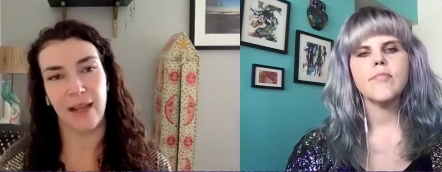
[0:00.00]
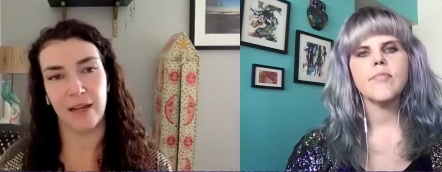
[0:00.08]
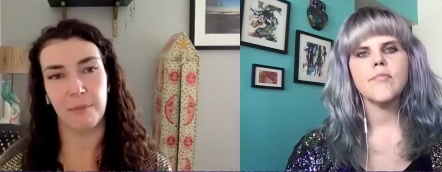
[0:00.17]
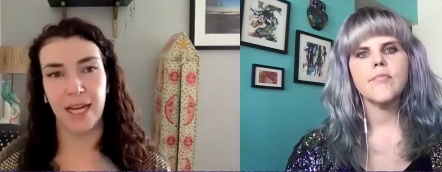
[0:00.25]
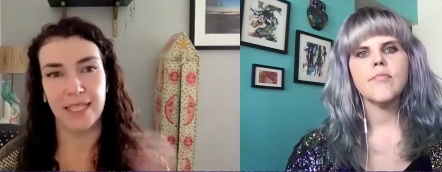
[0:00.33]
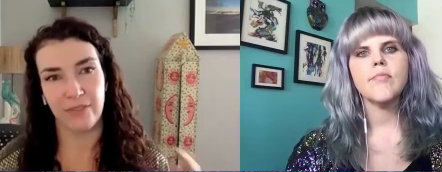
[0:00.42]
Speaker 1: that in
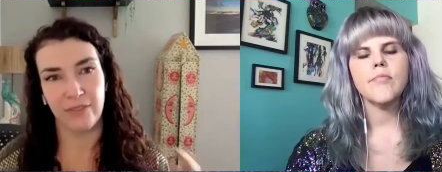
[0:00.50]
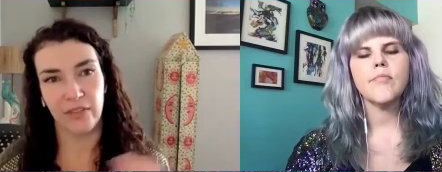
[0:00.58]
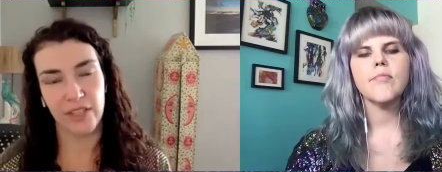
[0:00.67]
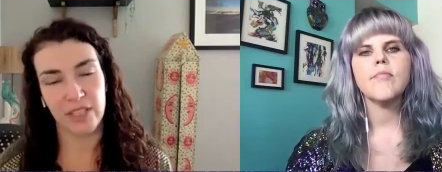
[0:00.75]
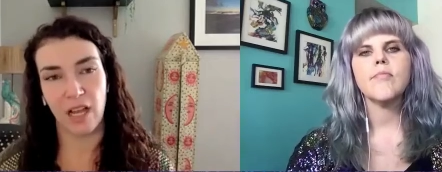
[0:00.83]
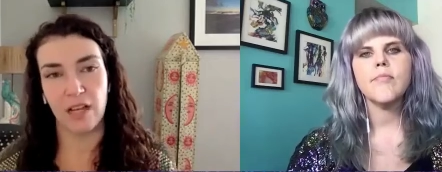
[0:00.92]
mind, even if
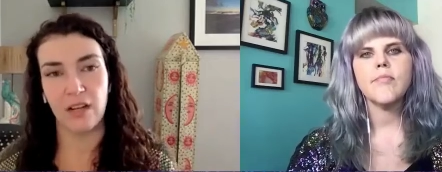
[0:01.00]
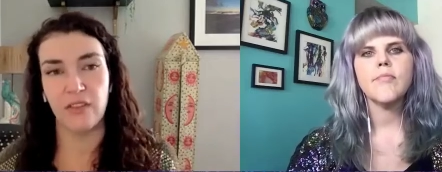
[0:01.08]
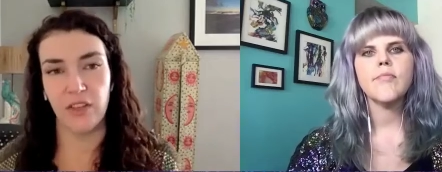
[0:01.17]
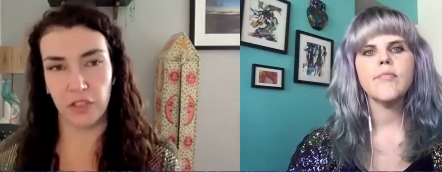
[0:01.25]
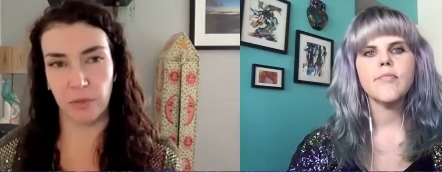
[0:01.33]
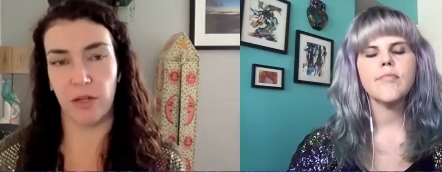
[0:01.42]
it's not an
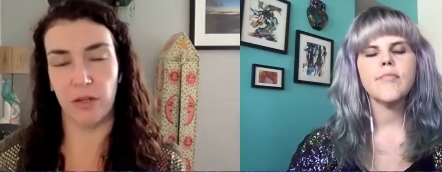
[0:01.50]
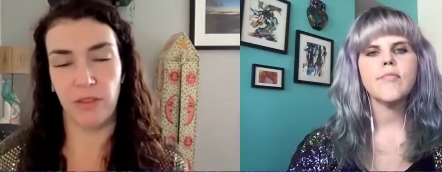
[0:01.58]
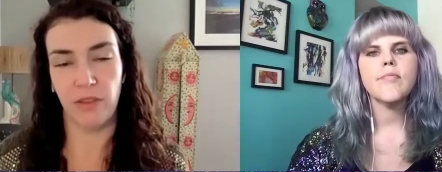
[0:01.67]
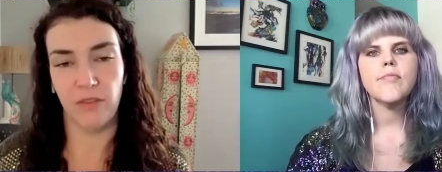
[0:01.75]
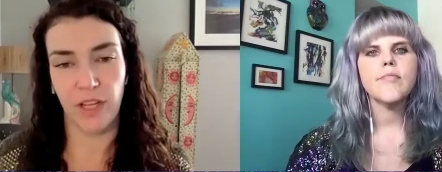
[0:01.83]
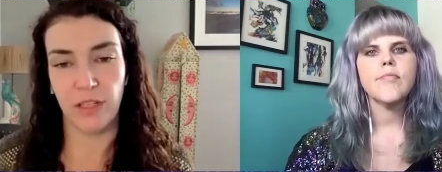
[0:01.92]
official part of the
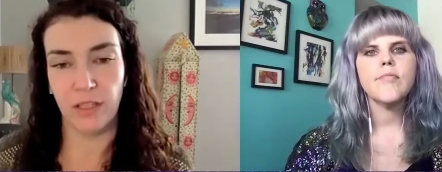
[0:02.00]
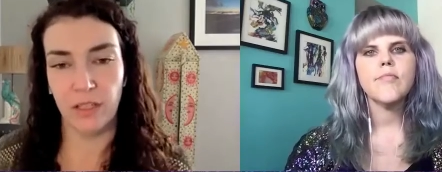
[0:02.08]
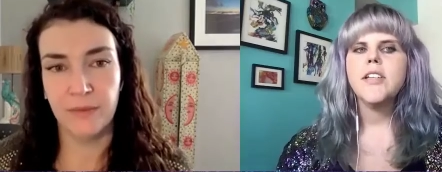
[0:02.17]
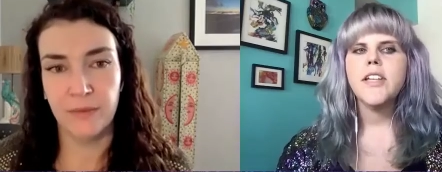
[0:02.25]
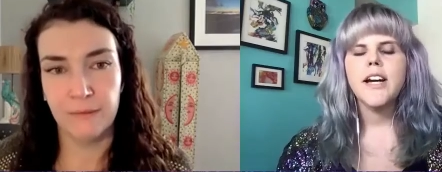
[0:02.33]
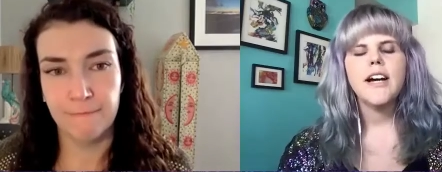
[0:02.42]
funnel.
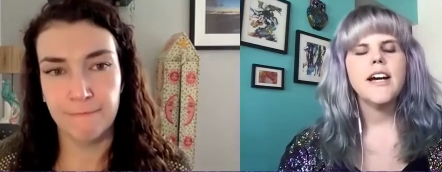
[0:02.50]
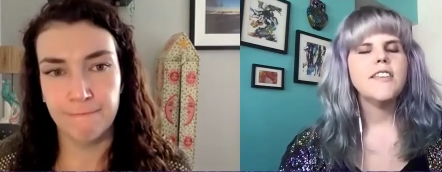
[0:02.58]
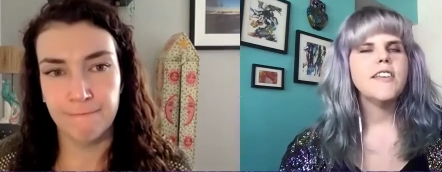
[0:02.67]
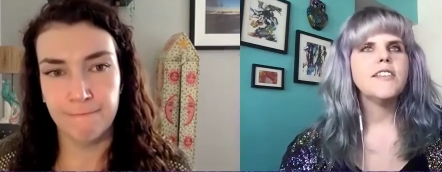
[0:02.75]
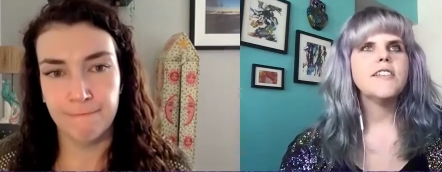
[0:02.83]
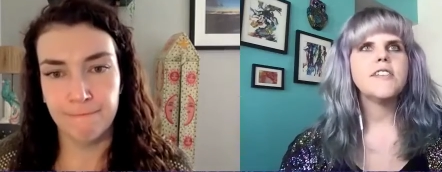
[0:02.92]
Speaker 2: Yeah, I
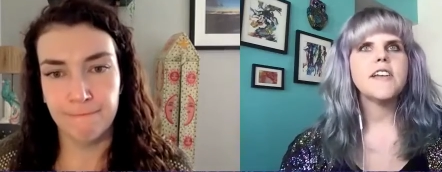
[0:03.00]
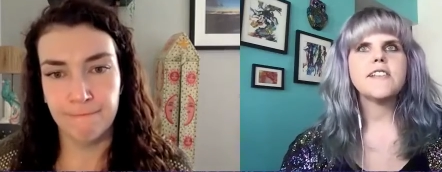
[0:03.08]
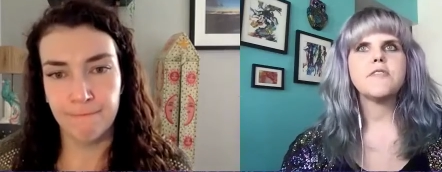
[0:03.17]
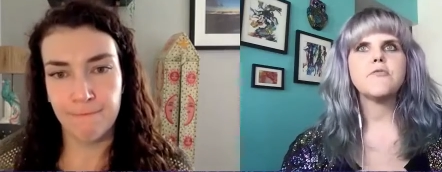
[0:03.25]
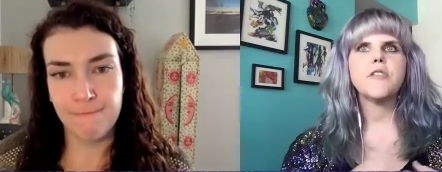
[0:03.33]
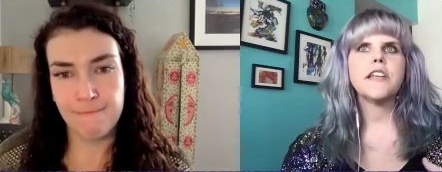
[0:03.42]
think that that's a
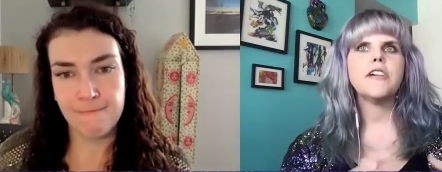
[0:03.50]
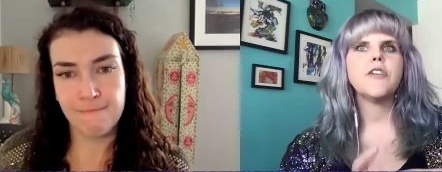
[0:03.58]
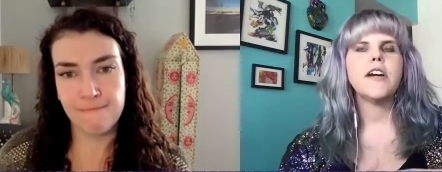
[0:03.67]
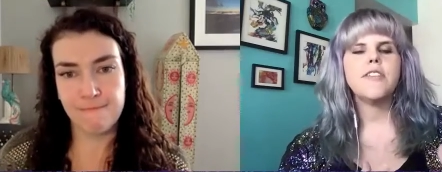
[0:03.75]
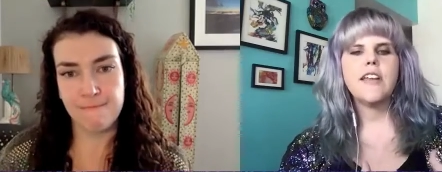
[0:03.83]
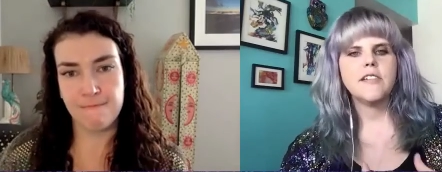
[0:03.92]
really
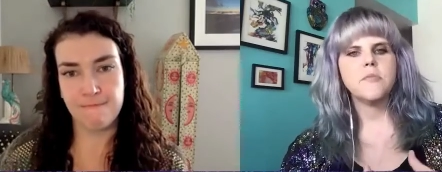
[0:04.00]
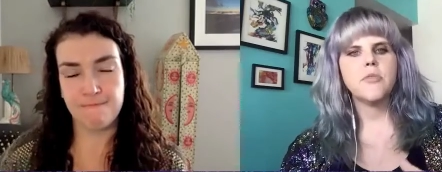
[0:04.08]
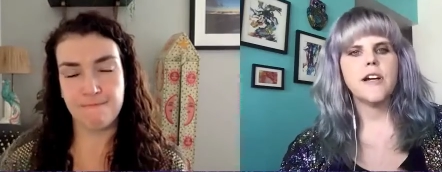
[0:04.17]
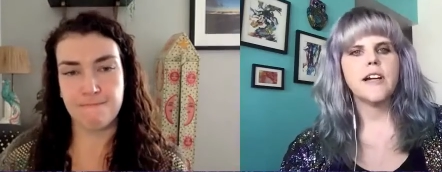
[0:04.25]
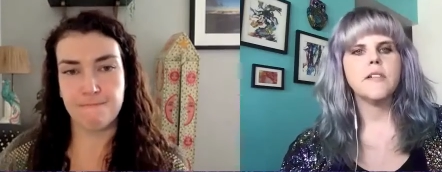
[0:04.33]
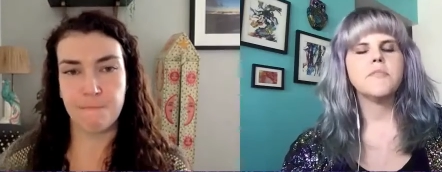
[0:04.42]
great thing to
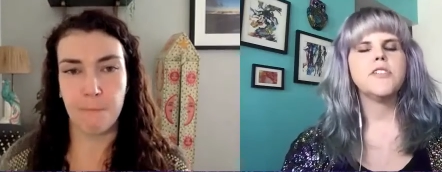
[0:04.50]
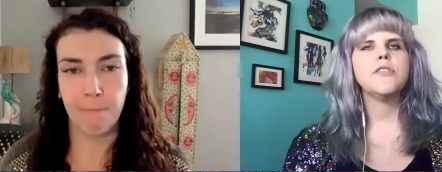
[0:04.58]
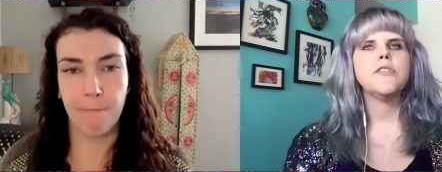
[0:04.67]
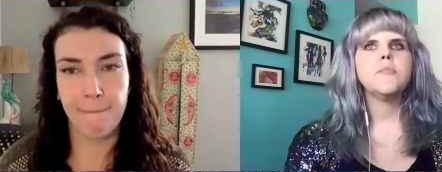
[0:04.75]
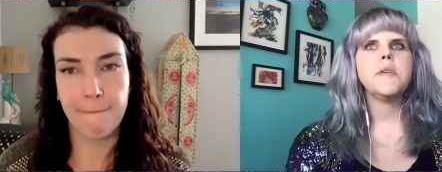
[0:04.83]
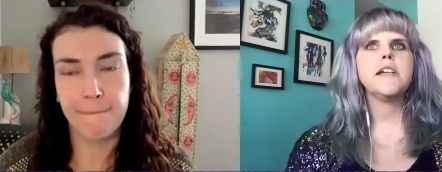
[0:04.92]
bring up
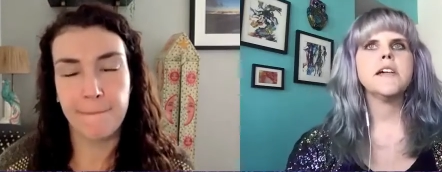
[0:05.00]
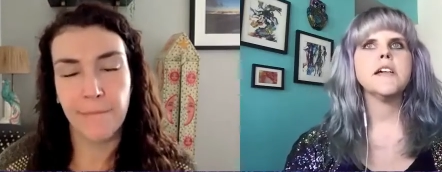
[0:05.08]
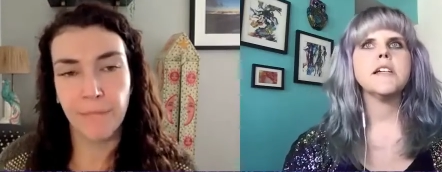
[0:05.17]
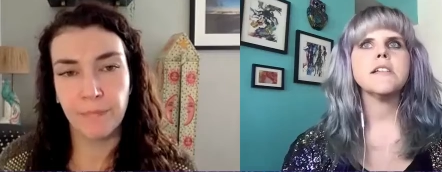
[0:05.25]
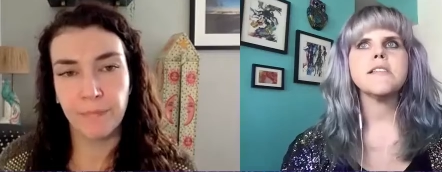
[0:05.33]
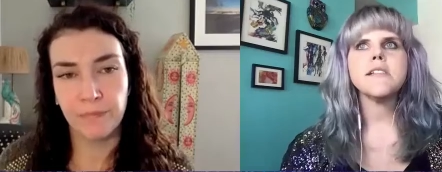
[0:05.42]
too,
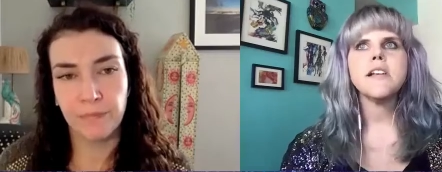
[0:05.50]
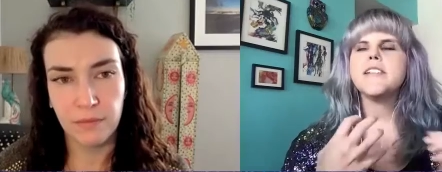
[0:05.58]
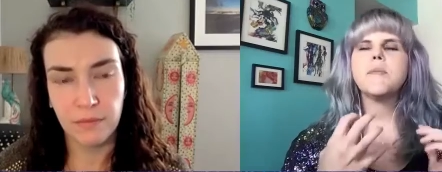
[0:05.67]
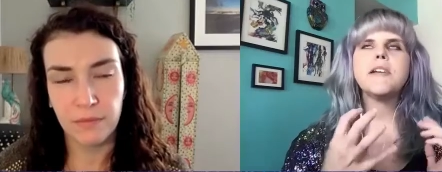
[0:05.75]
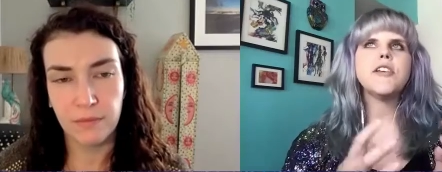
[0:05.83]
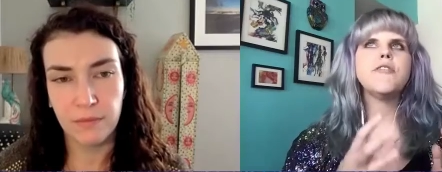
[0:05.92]
because
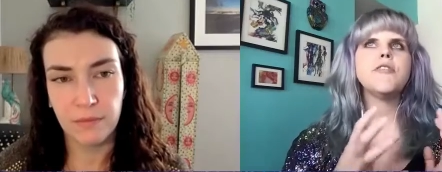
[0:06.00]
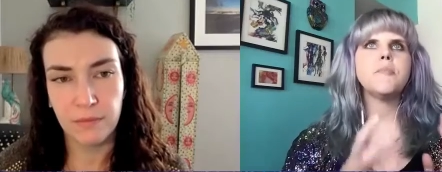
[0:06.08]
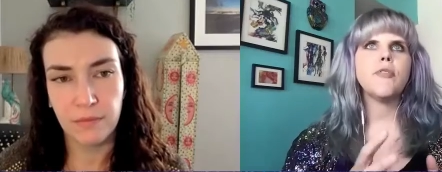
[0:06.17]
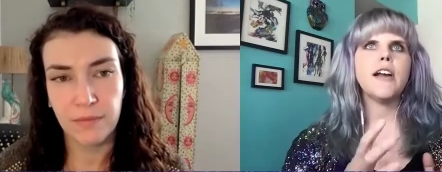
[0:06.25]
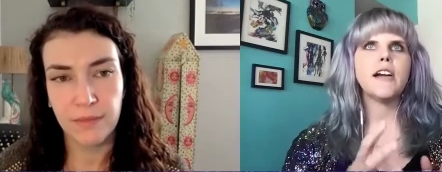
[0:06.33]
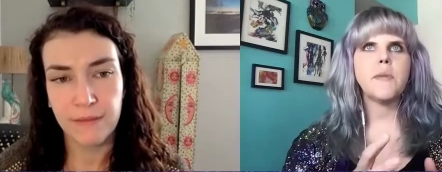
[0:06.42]
especially for
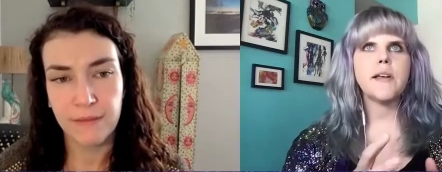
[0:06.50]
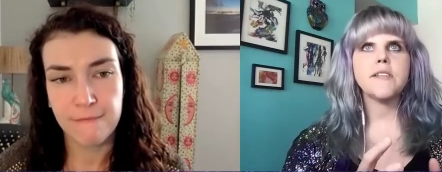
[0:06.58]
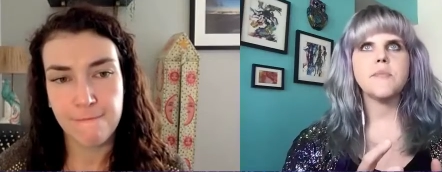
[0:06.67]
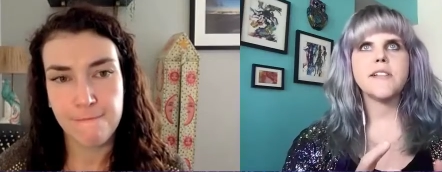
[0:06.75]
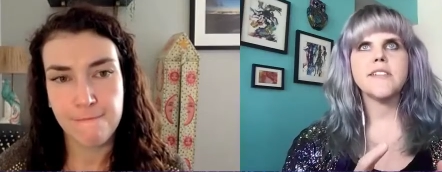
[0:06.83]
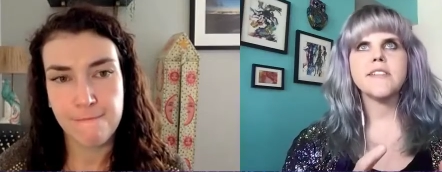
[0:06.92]
product-based
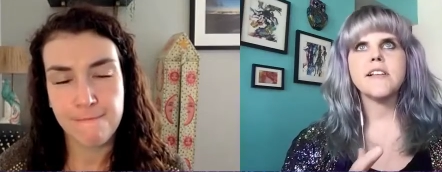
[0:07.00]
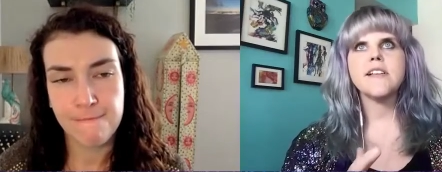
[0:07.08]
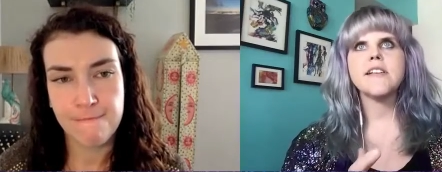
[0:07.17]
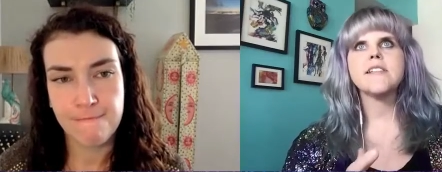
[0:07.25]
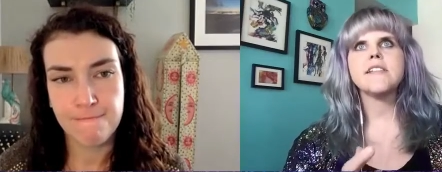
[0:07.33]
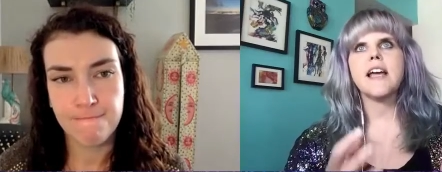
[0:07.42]

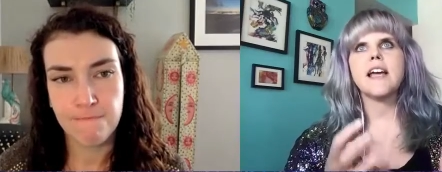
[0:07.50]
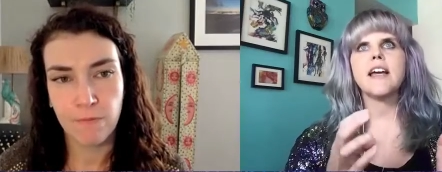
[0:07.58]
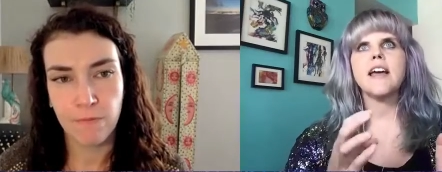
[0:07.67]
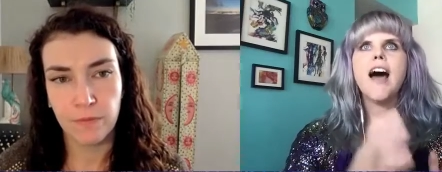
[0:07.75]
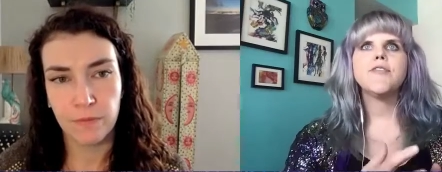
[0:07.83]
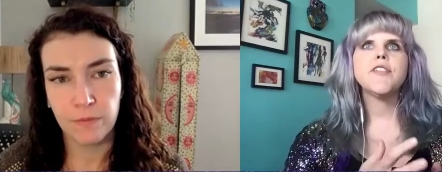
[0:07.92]
businesses, like
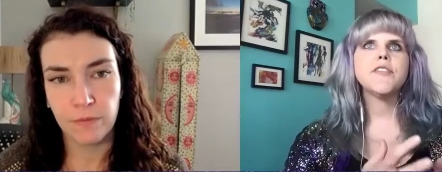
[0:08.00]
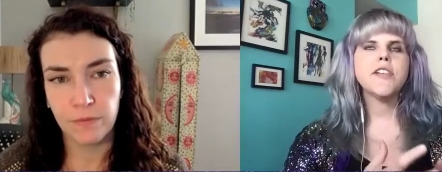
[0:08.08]
after